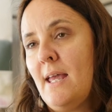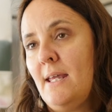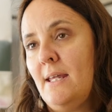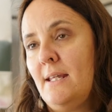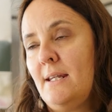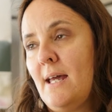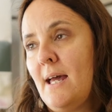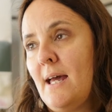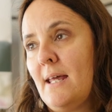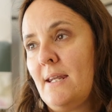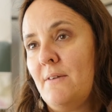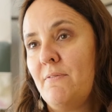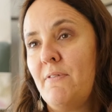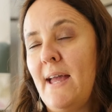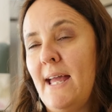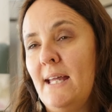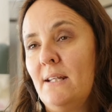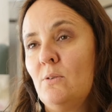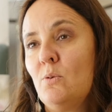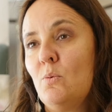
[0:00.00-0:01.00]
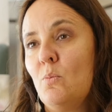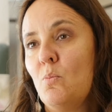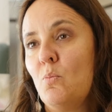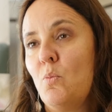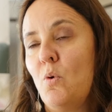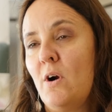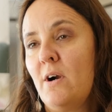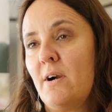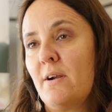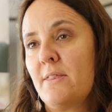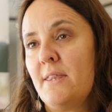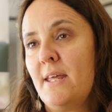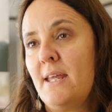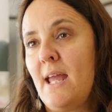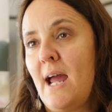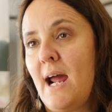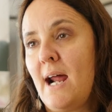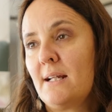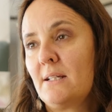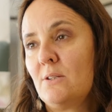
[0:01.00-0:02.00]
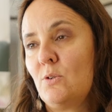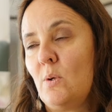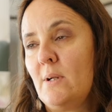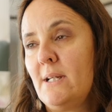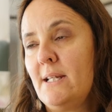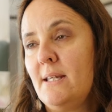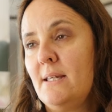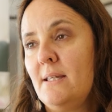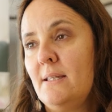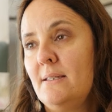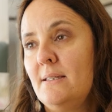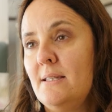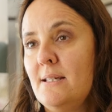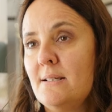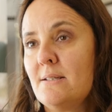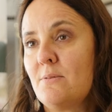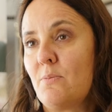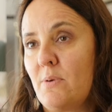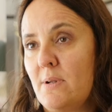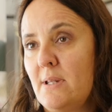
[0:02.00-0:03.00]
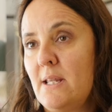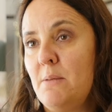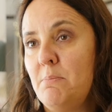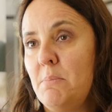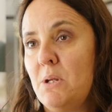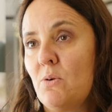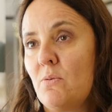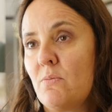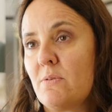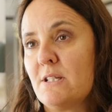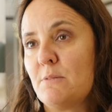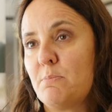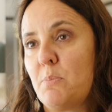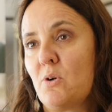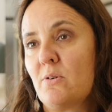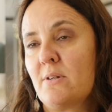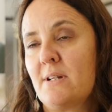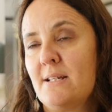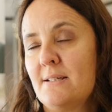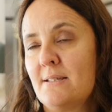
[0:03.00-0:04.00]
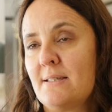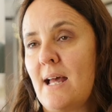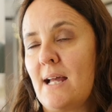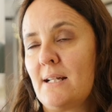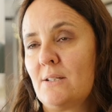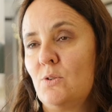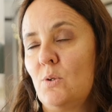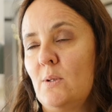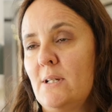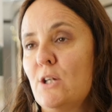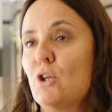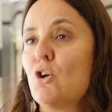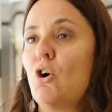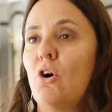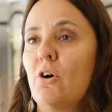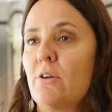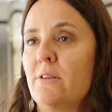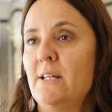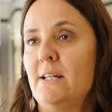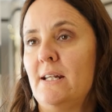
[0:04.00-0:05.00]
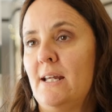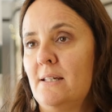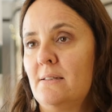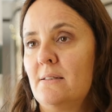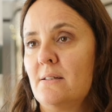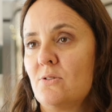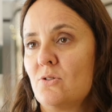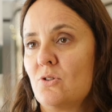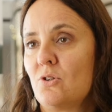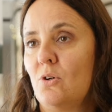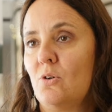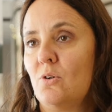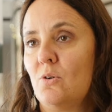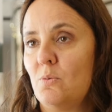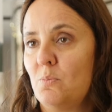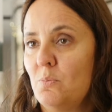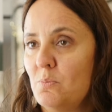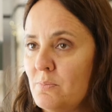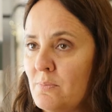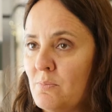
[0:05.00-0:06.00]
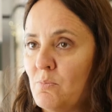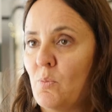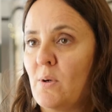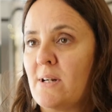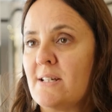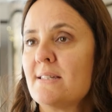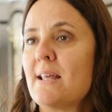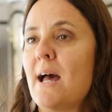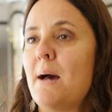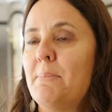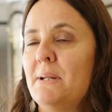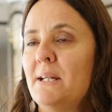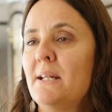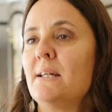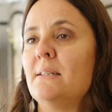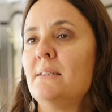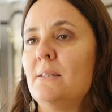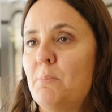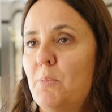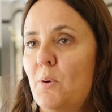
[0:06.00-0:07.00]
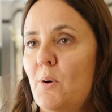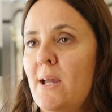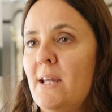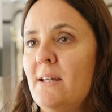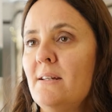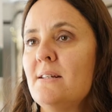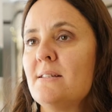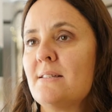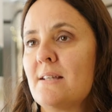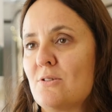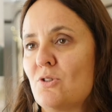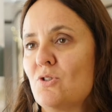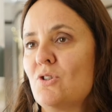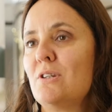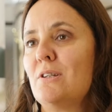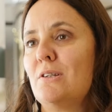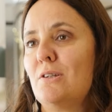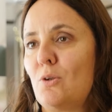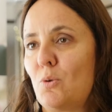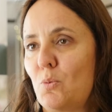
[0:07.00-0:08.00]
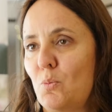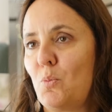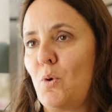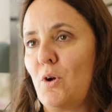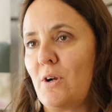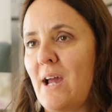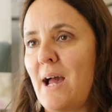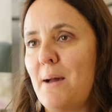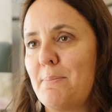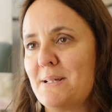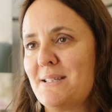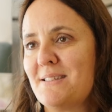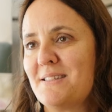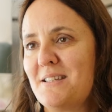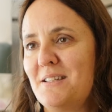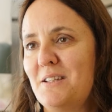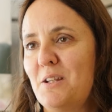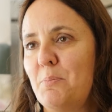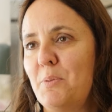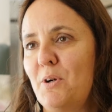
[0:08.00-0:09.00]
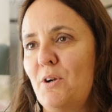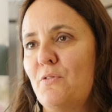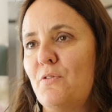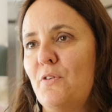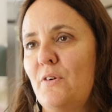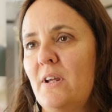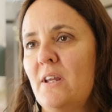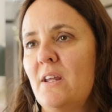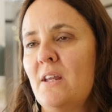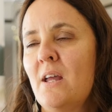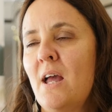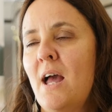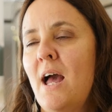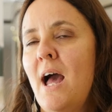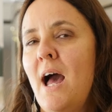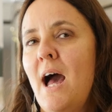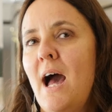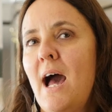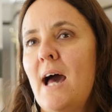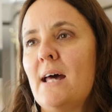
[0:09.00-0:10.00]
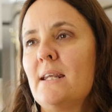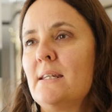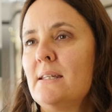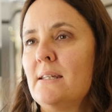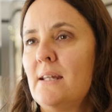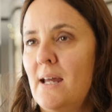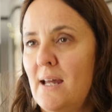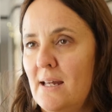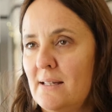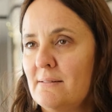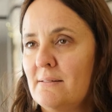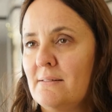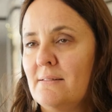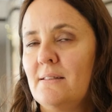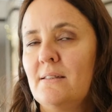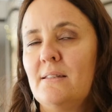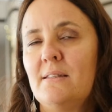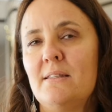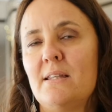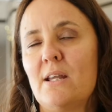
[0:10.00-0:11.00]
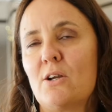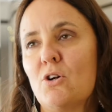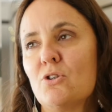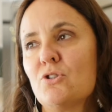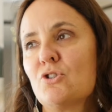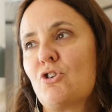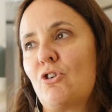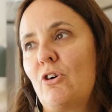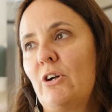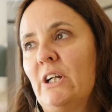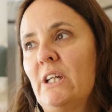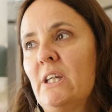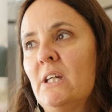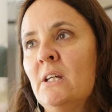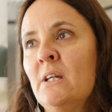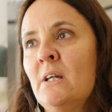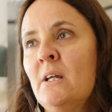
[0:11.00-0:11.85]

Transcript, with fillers: in an event where they actually this re immune response is actually coordinated so what is happening in the brain is associated to what happens in the periphery and, and the contrary